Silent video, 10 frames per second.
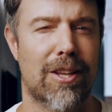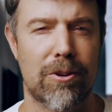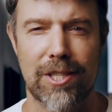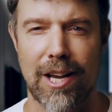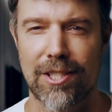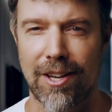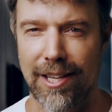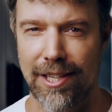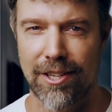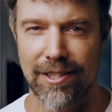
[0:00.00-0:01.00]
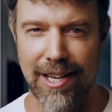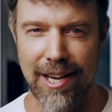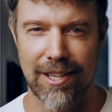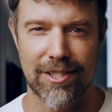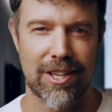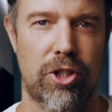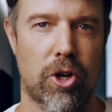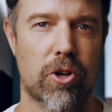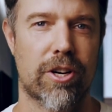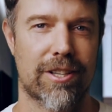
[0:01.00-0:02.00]
those isolated containers?
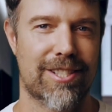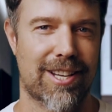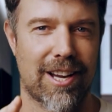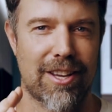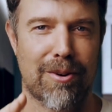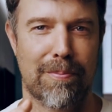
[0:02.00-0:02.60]
Docker's got your